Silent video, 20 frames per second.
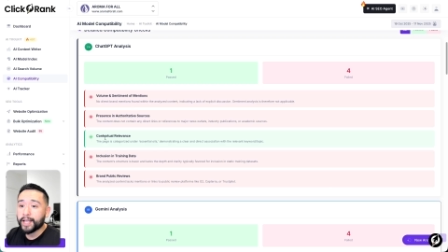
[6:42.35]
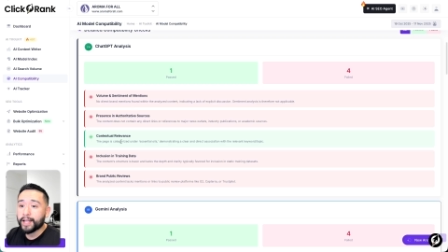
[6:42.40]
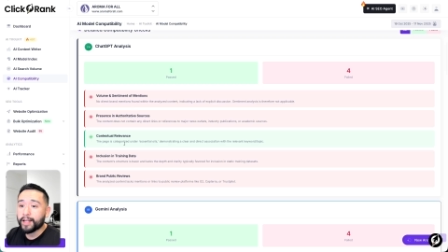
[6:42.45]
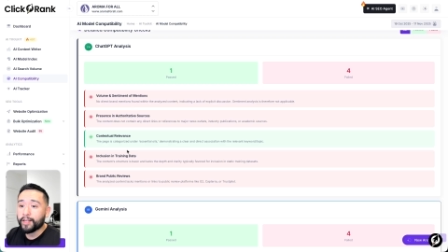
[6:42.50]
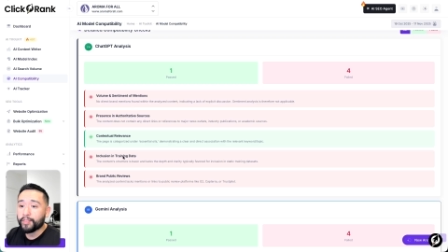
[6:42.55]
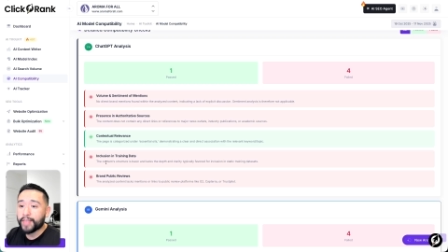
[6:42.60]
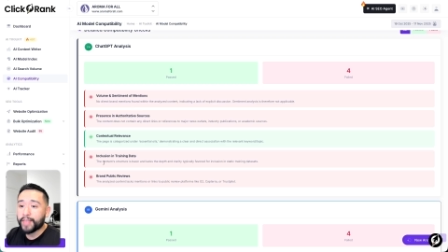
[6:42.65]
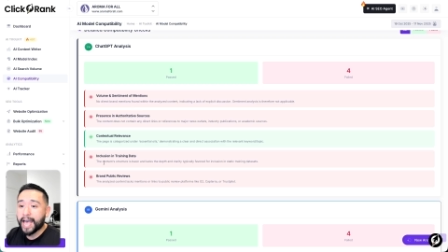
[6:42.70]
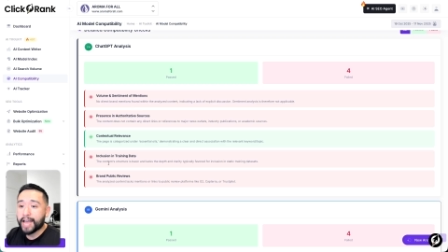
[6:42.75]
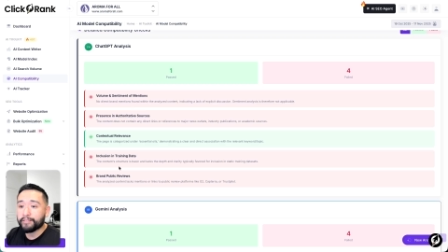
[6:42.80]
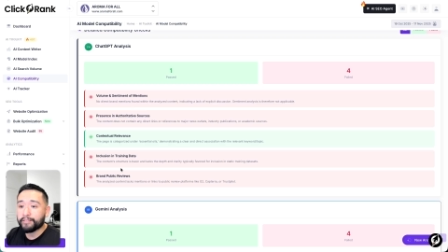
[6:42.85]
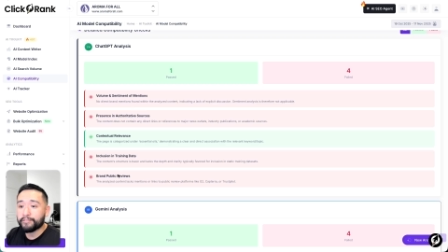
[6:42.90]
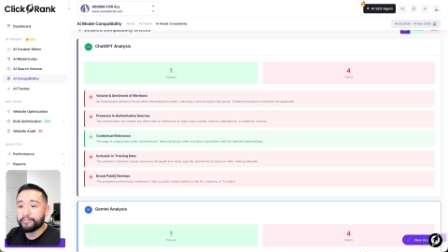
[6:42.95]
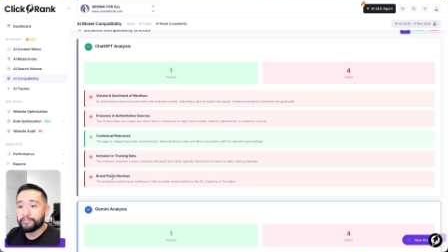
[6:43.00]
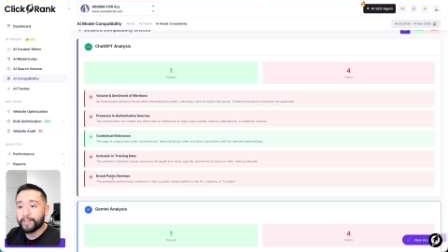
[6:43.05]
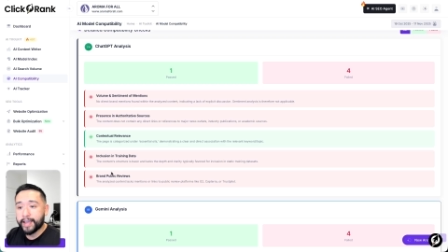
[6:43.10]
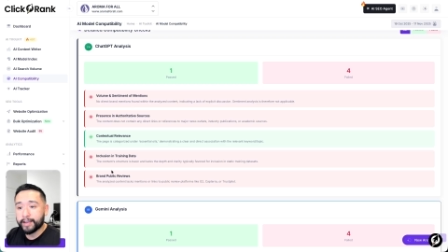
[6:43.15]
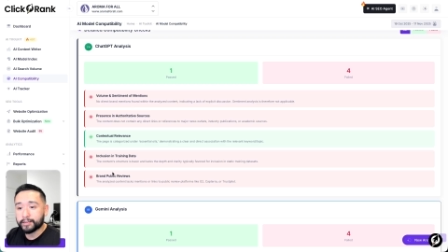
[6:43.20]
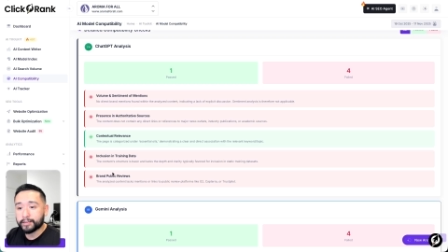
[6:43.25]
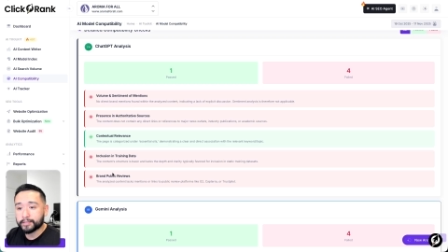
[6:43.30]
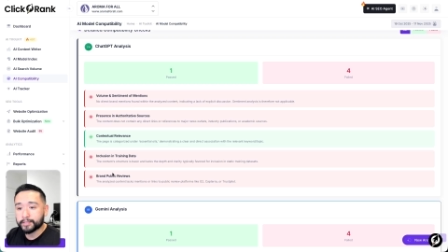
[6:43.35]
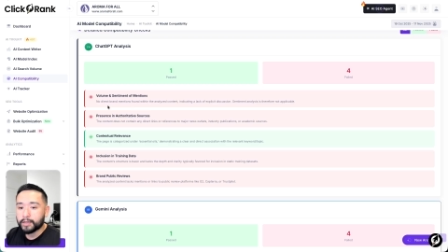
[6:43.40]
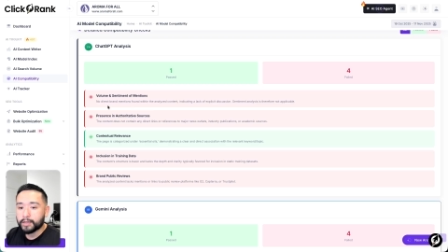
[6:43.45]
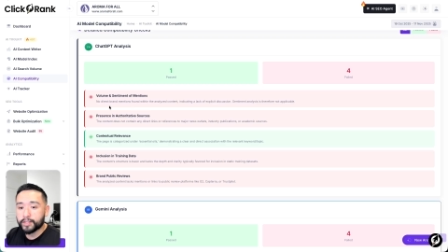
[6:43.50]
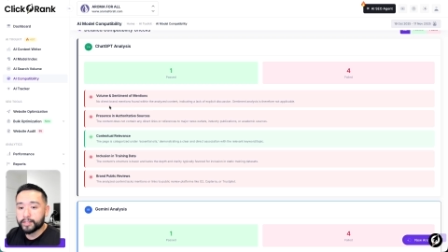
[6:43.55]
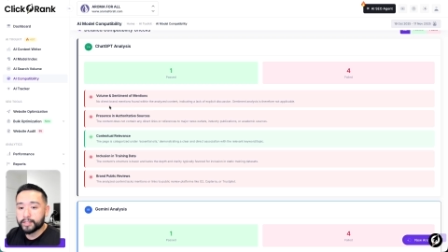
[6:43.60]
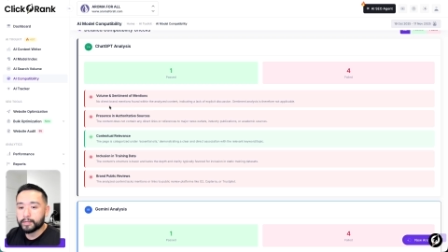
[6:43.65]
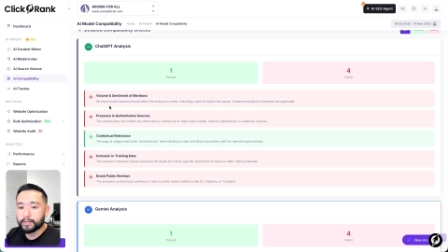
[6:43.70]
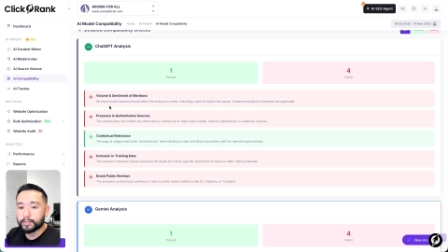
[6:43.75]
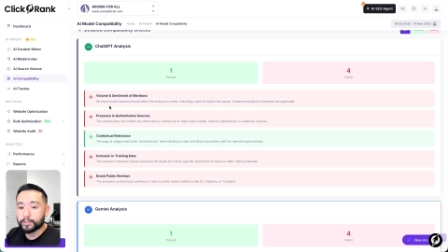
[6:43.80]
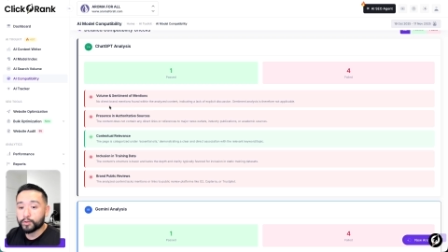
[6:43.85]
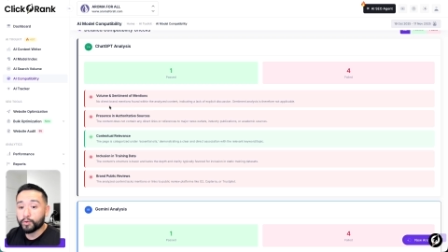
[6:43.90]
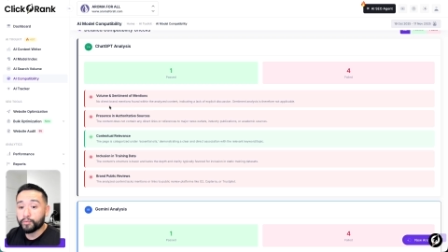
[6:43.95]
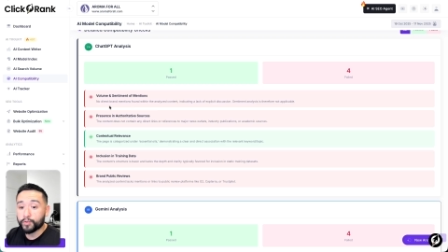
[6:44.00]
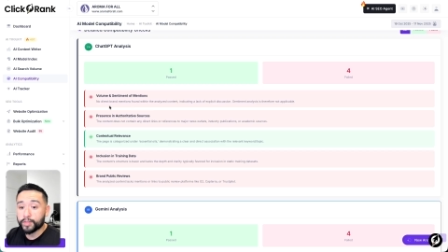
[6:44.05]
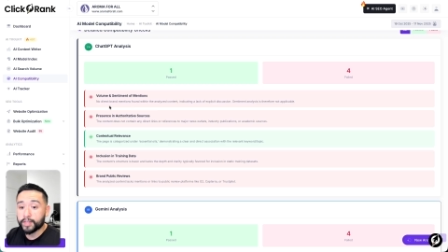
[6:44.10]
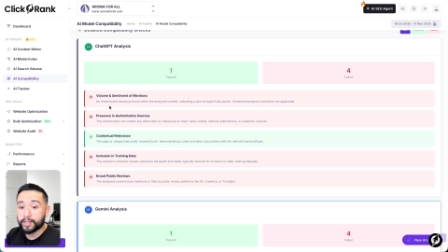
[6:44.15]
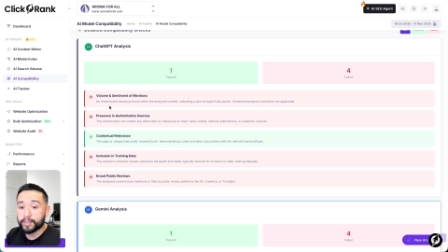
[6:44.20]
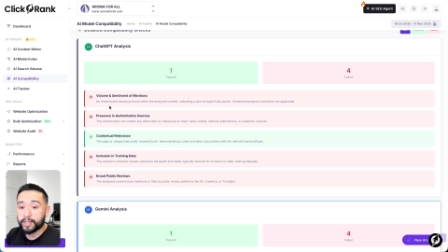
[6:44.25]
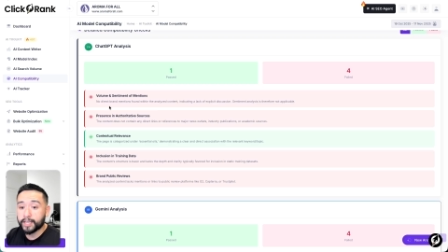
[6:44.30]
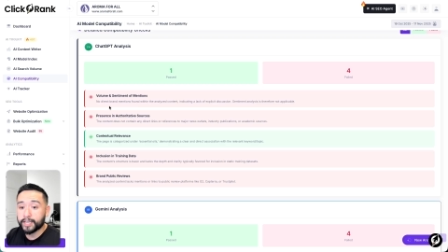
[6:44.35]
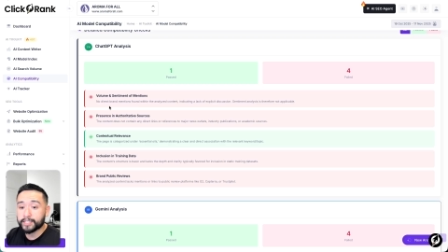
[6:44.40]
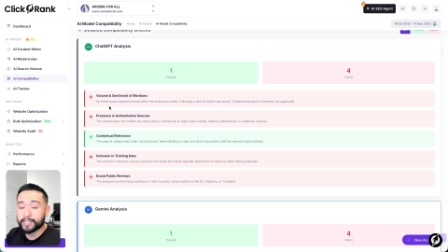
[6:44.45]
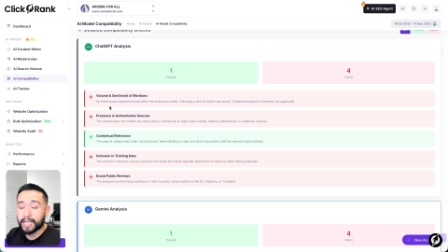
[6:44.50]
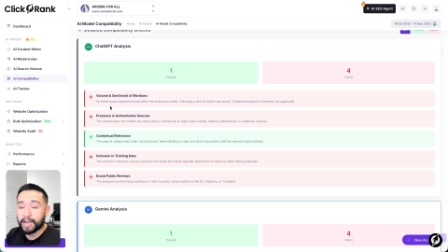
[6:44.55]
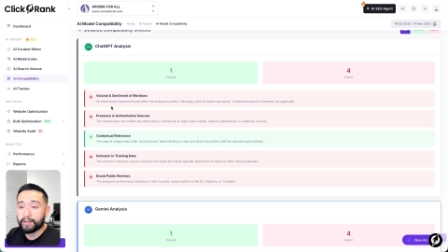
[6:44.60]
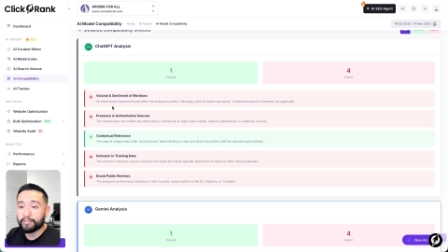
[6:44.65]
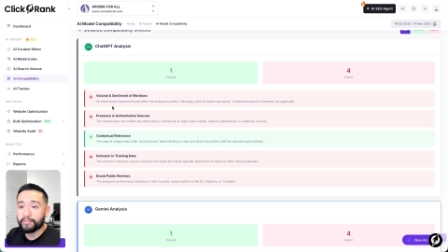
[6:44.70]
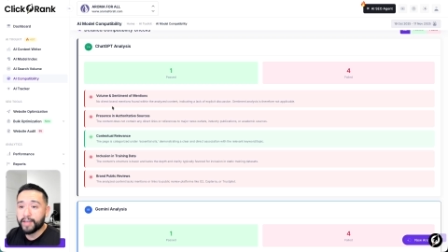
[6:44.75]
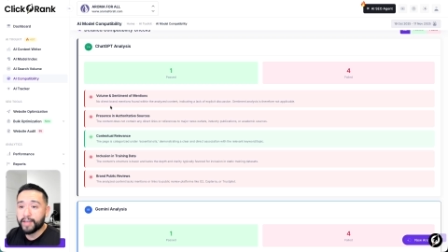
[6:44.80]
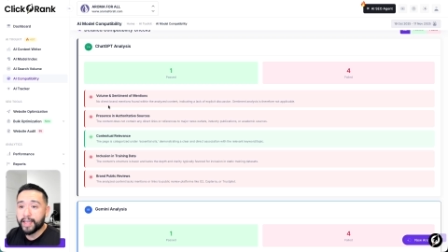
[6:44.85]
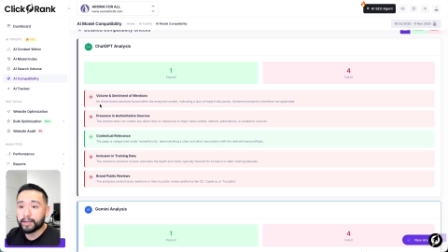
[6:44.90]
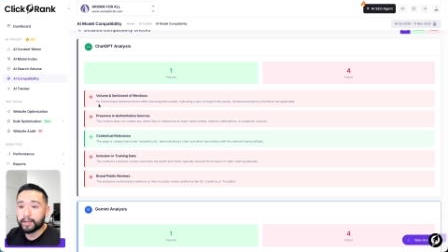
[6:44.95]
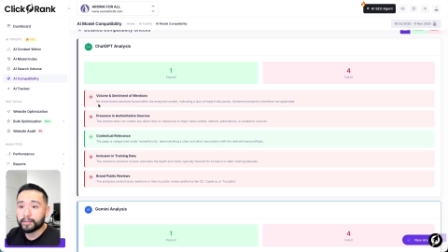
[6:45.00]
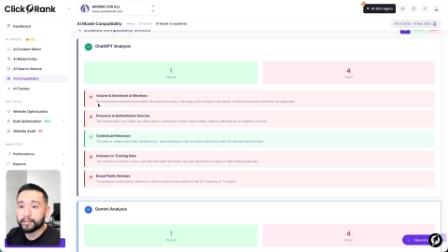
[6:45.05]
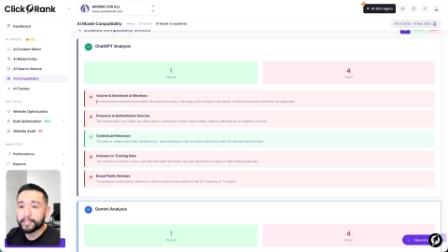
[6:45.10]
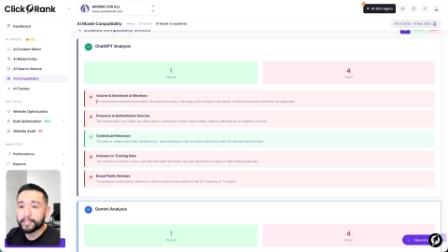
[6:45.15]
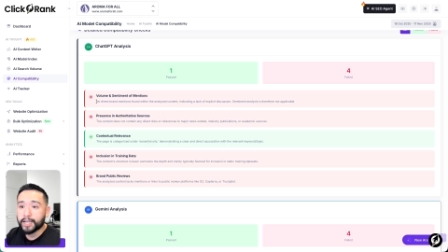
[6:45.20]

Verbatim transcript: that failed. So for the things that failed,